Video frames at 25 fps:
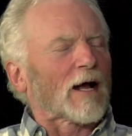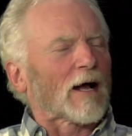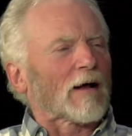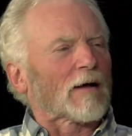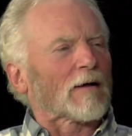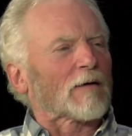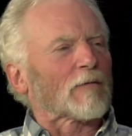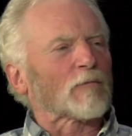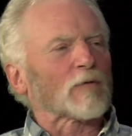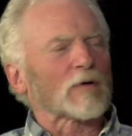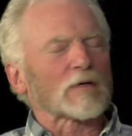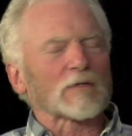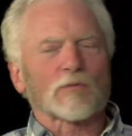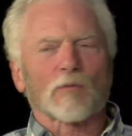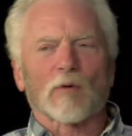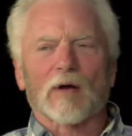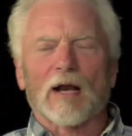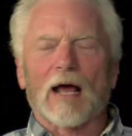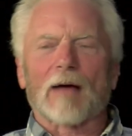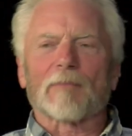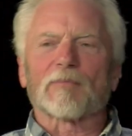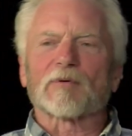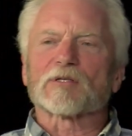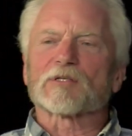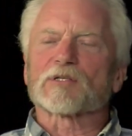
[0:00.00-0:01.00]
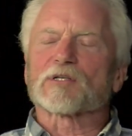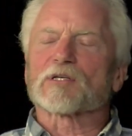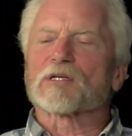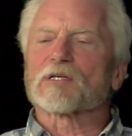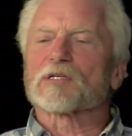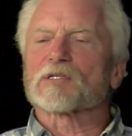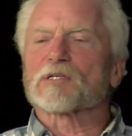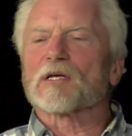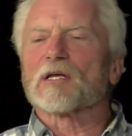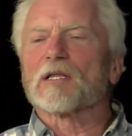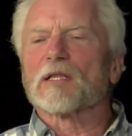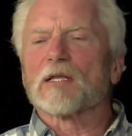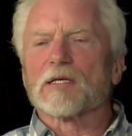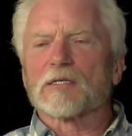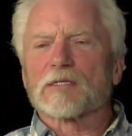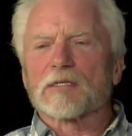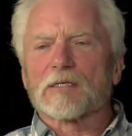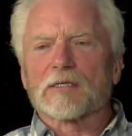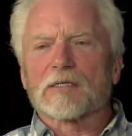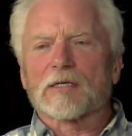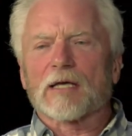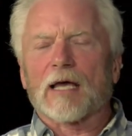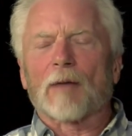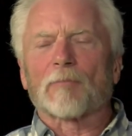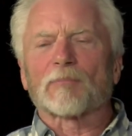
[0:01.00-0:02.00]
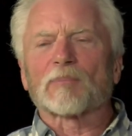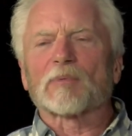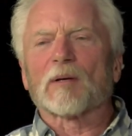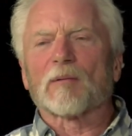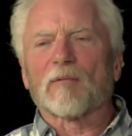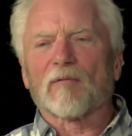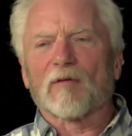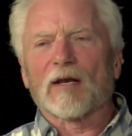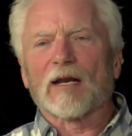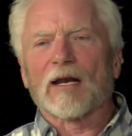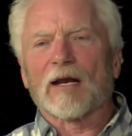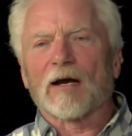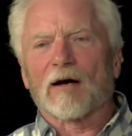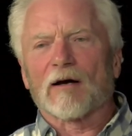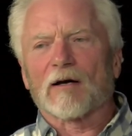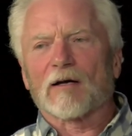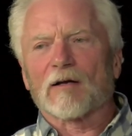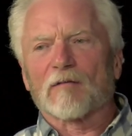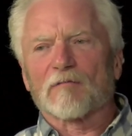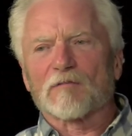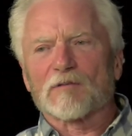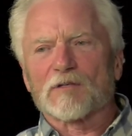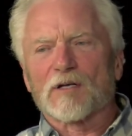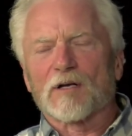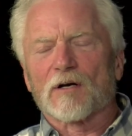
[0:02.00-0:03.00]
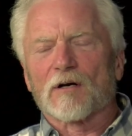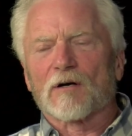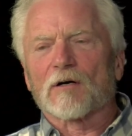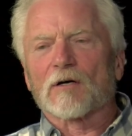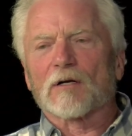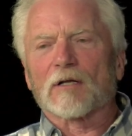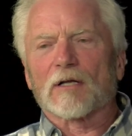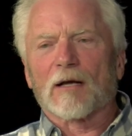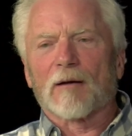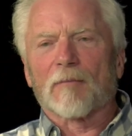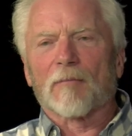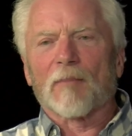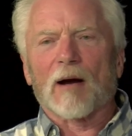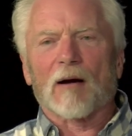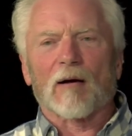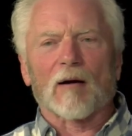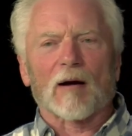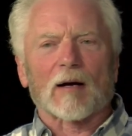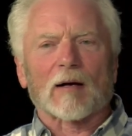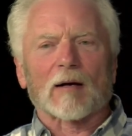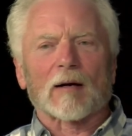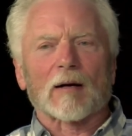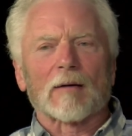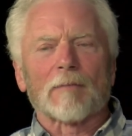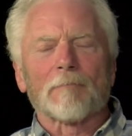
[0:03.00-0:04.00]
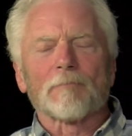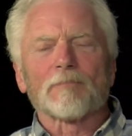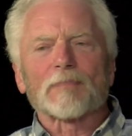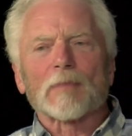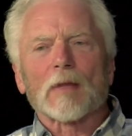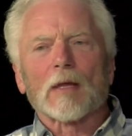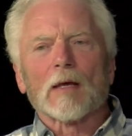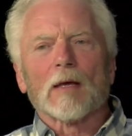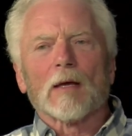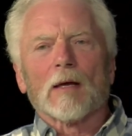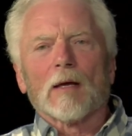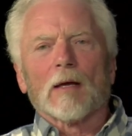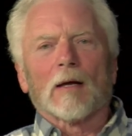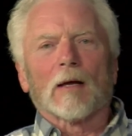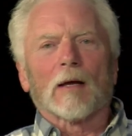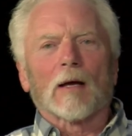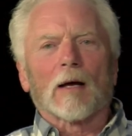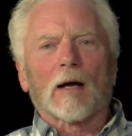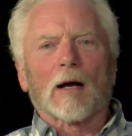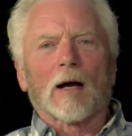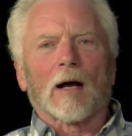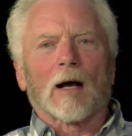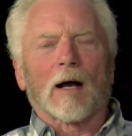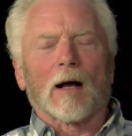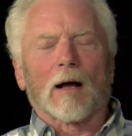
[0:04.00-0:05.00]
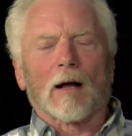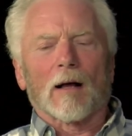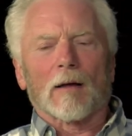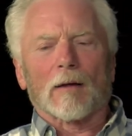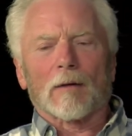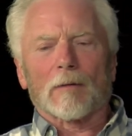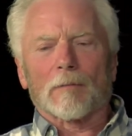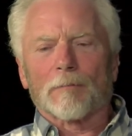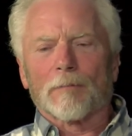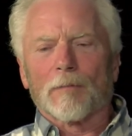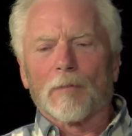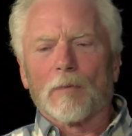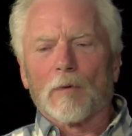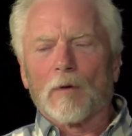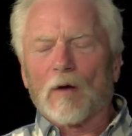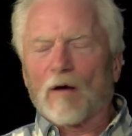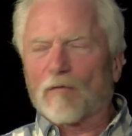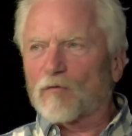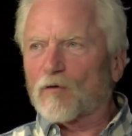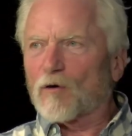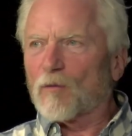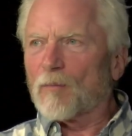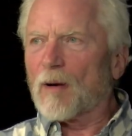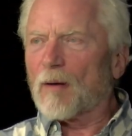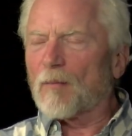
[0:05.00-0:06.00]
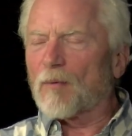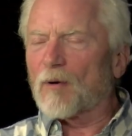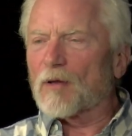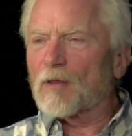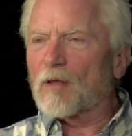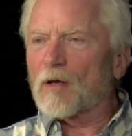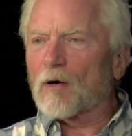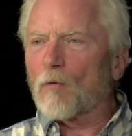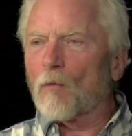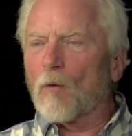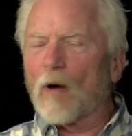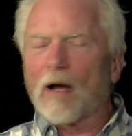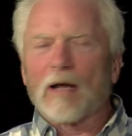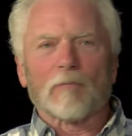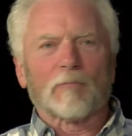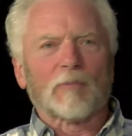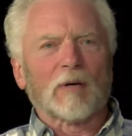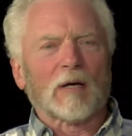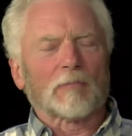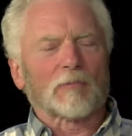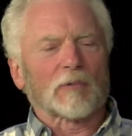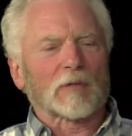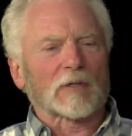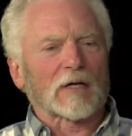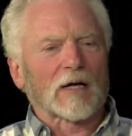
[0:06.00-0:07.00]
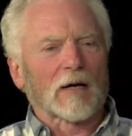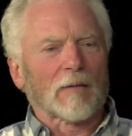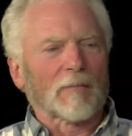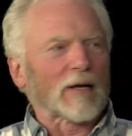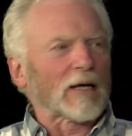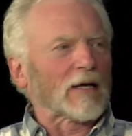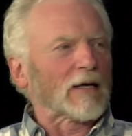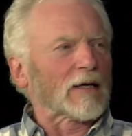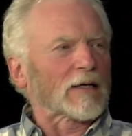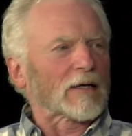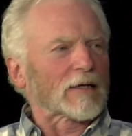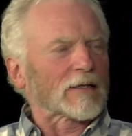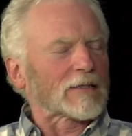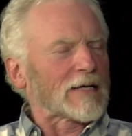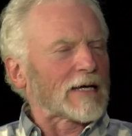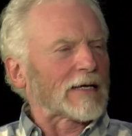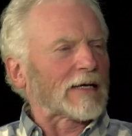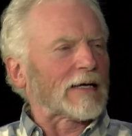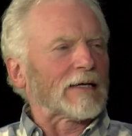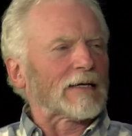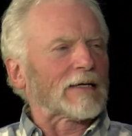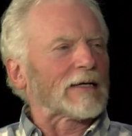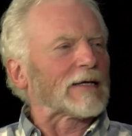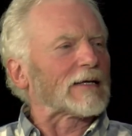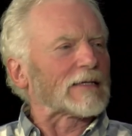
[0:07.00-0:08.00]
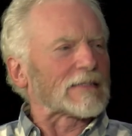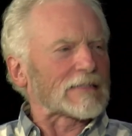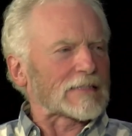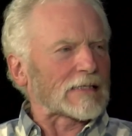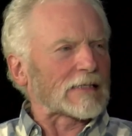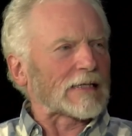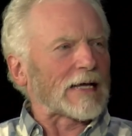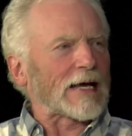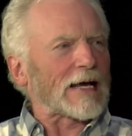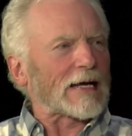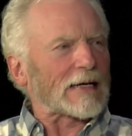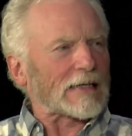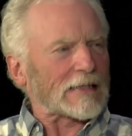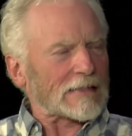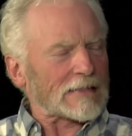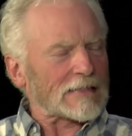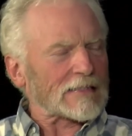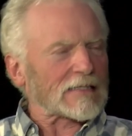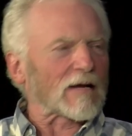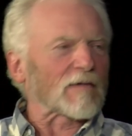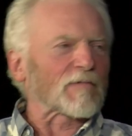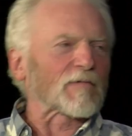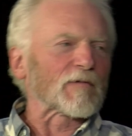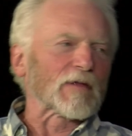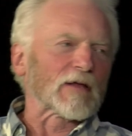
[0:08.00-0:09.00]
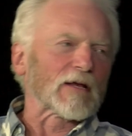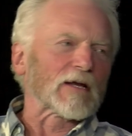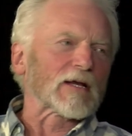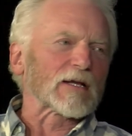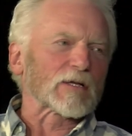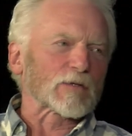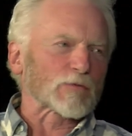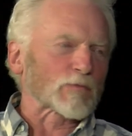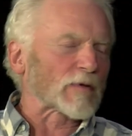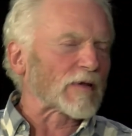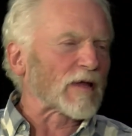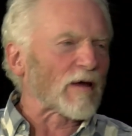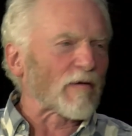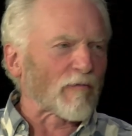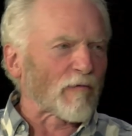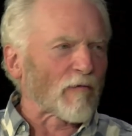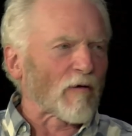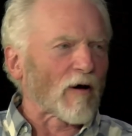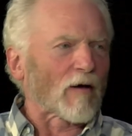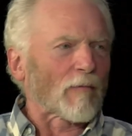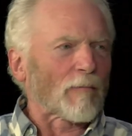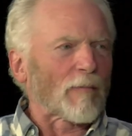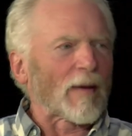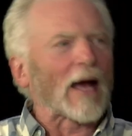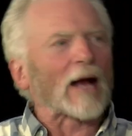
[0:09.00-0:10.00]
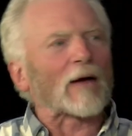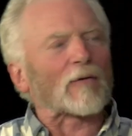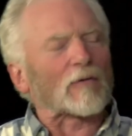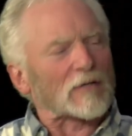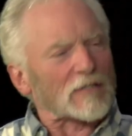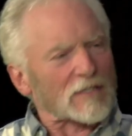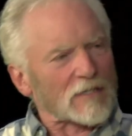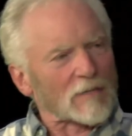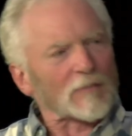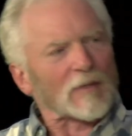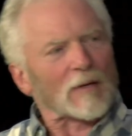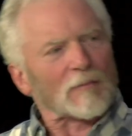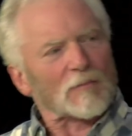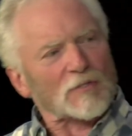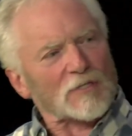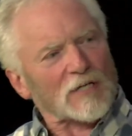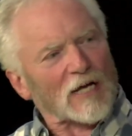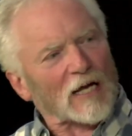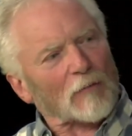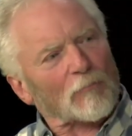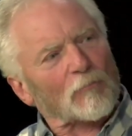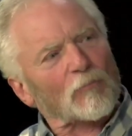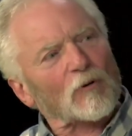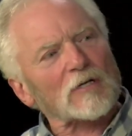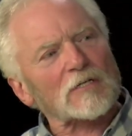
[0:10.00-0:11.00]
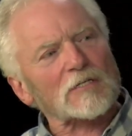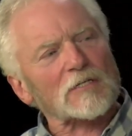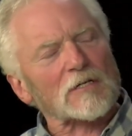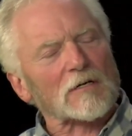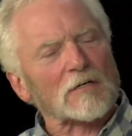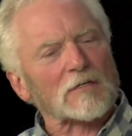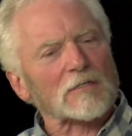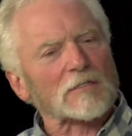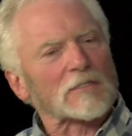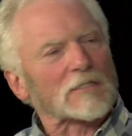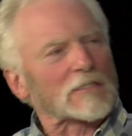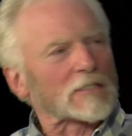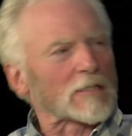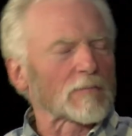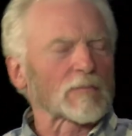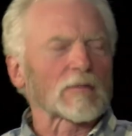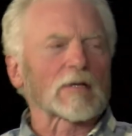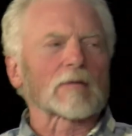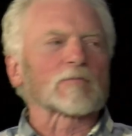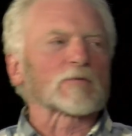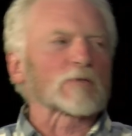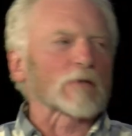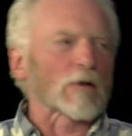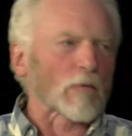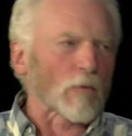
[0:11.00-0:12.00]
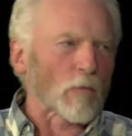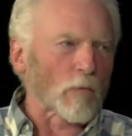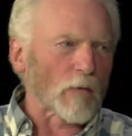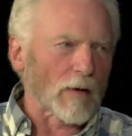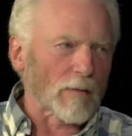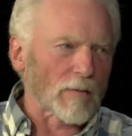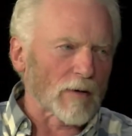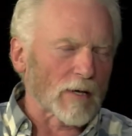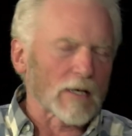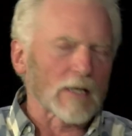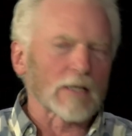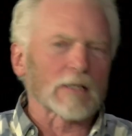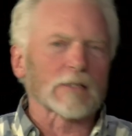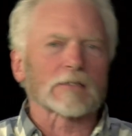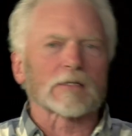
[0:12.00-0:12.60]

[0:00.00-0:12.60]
Uh, was, what happens is in these captivity narratives in early America, uh, you have to remember there are white people coming in and taking Indians' land and stuff. And the Indians, when they fought back, would sometimes take prisoners, and sometimes they were women, mm-hmm.